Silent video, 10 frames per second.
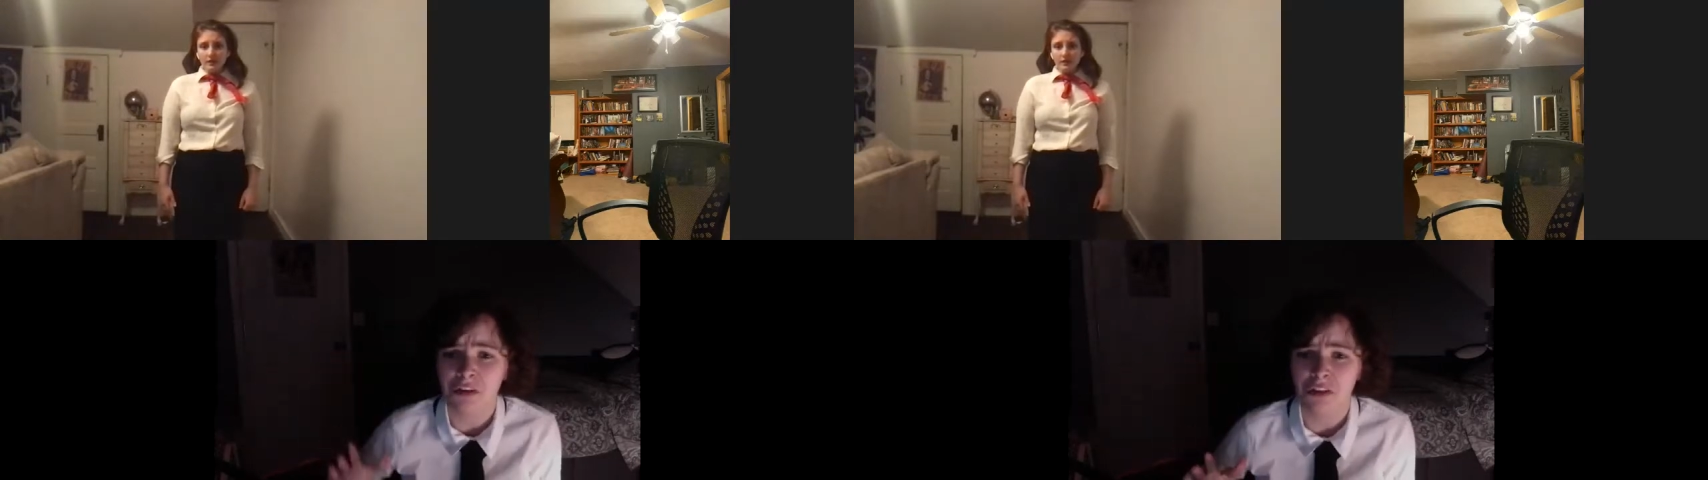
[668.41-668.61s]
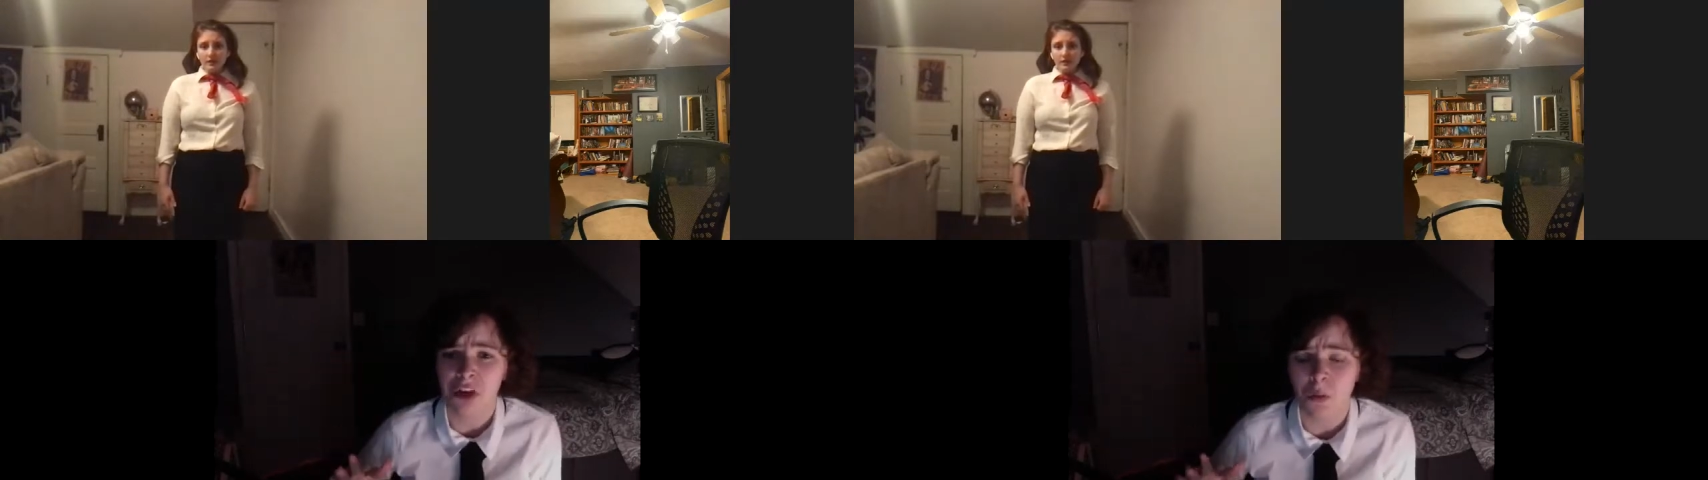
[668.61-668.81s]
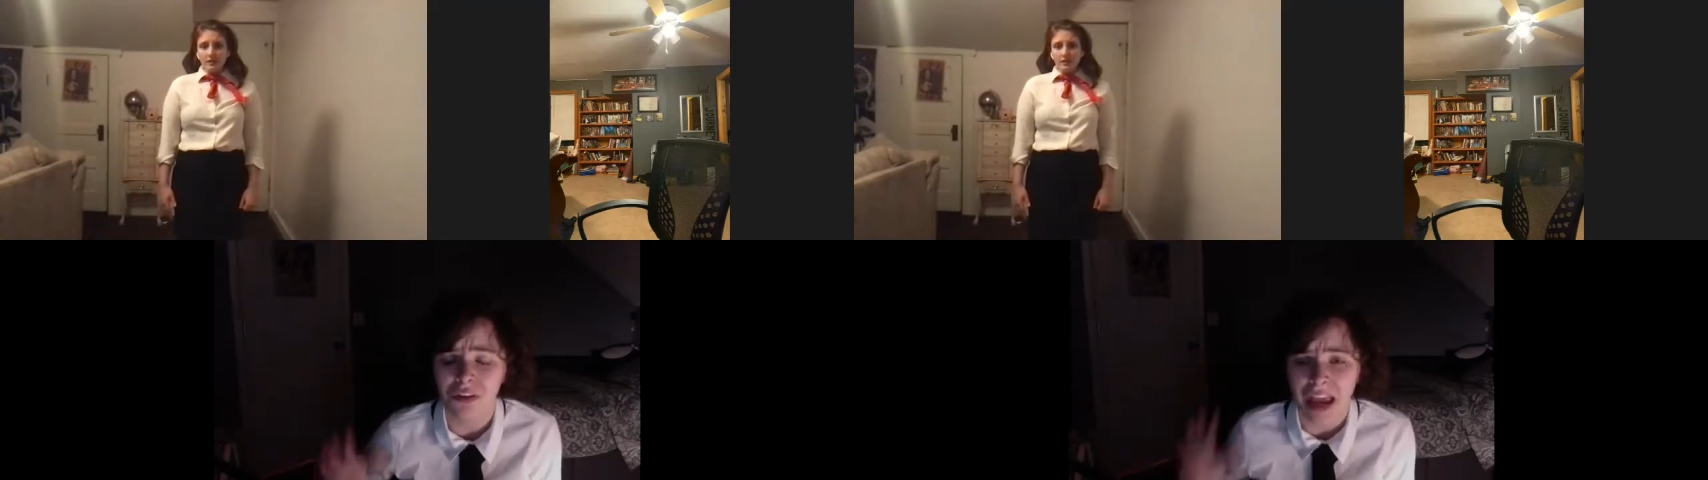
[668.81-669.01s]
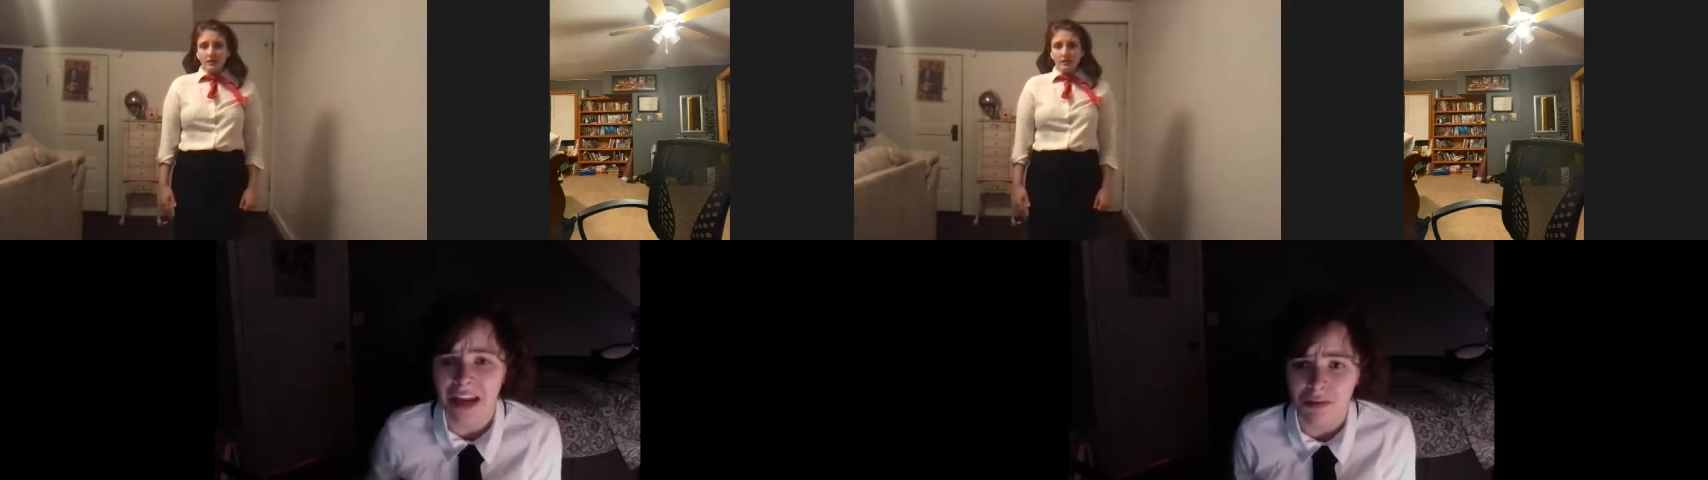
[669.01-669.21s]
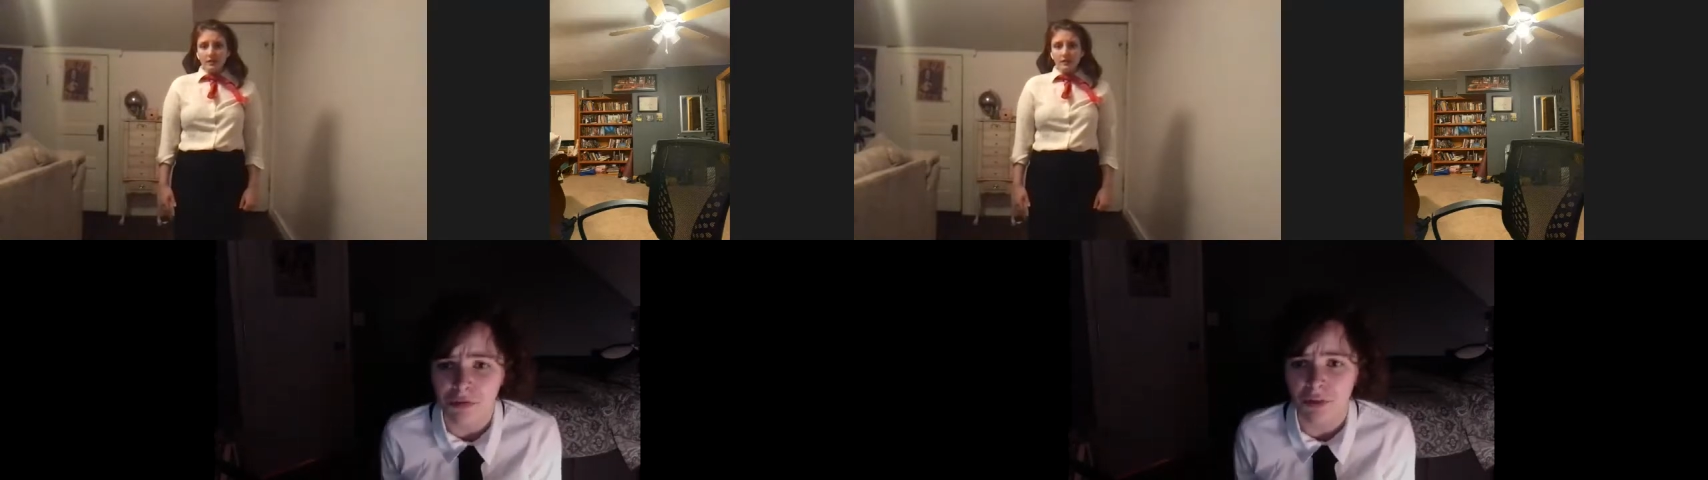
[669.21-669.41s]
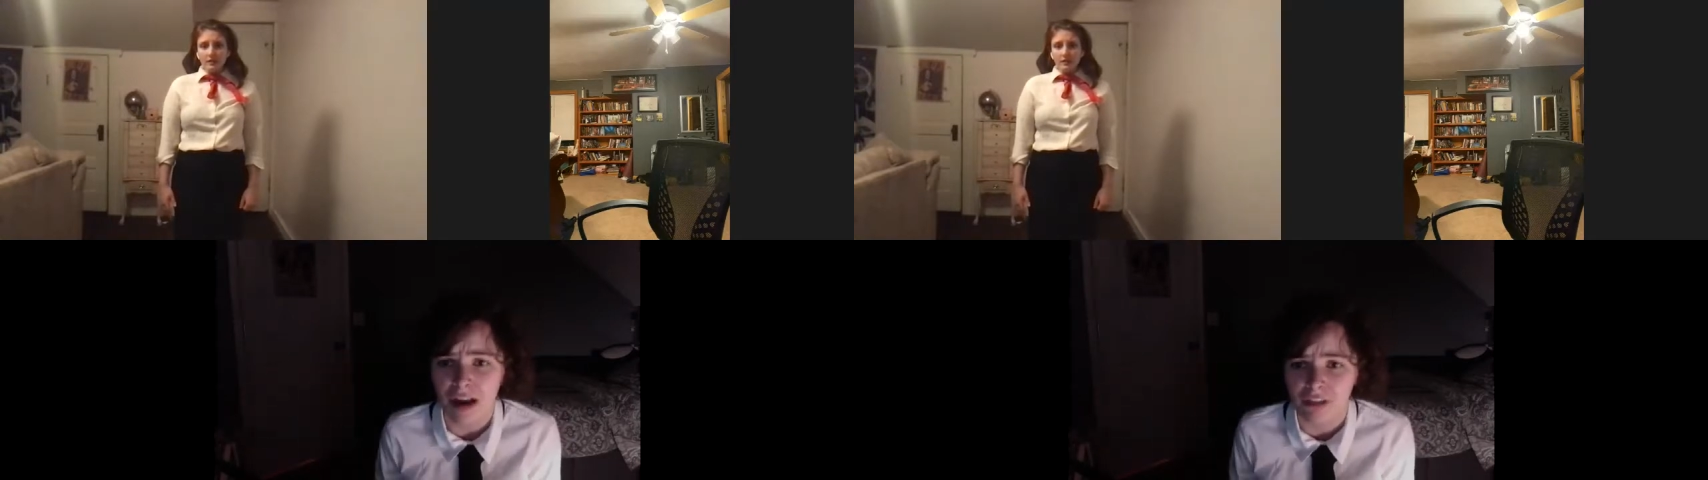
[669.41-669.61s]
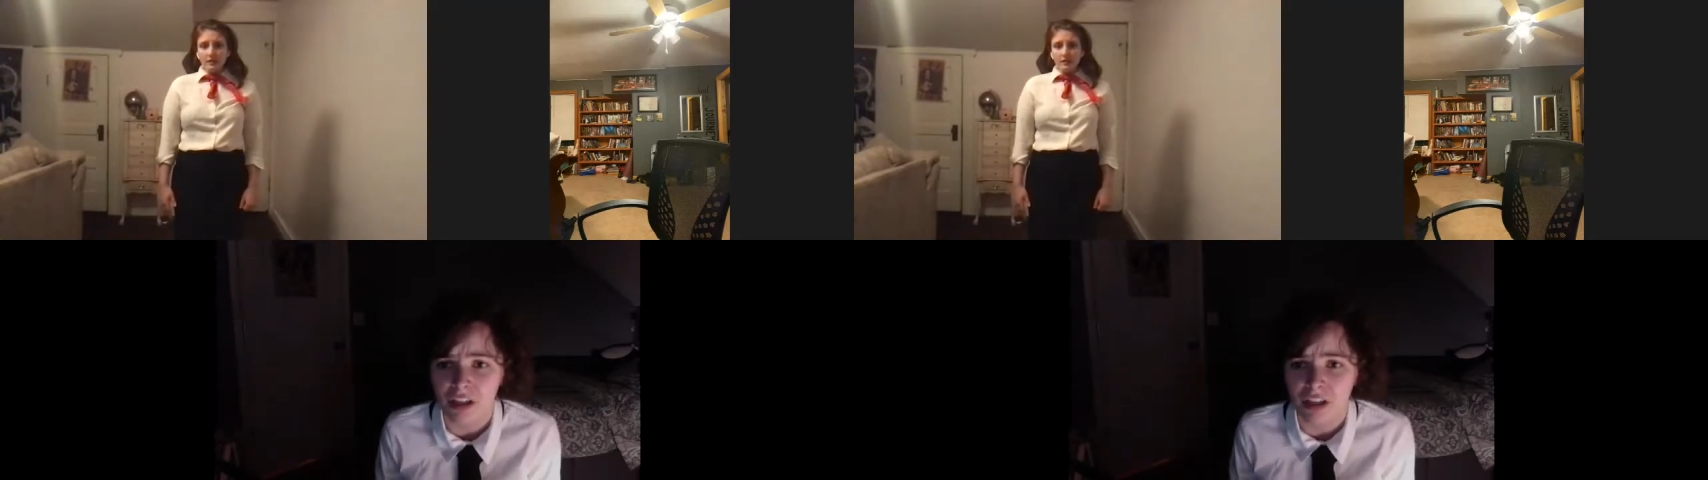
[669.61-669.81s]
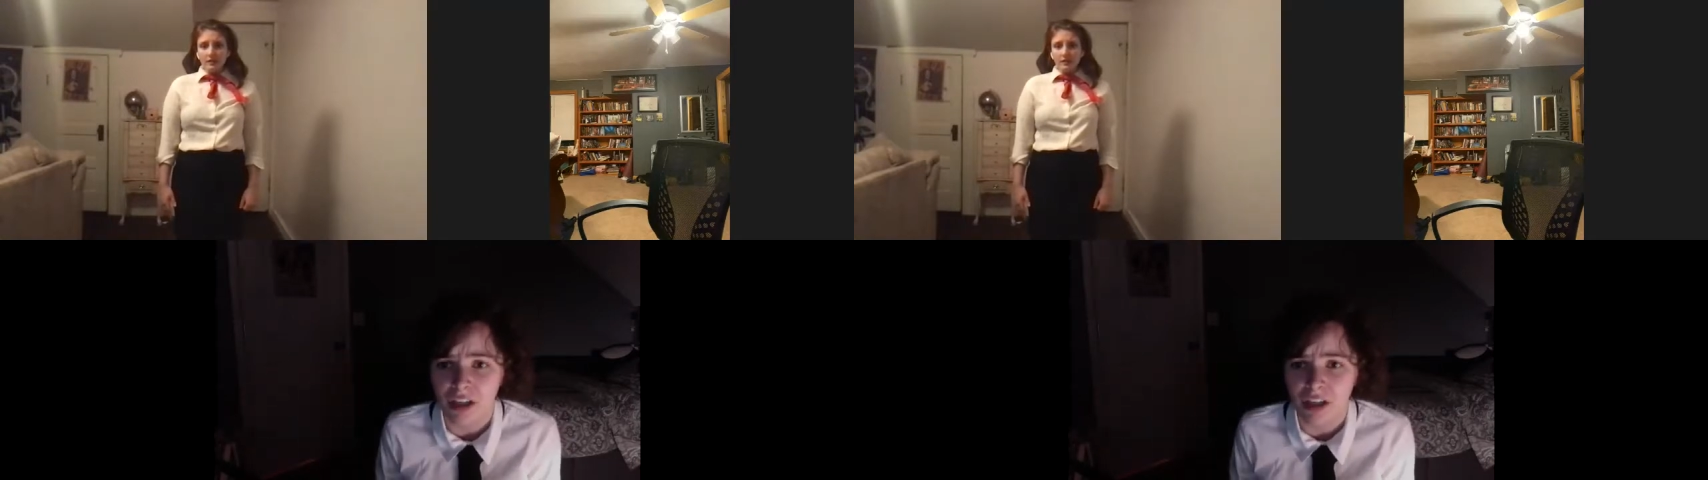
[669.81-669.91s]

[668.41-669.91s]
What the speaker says: ago was ended forever.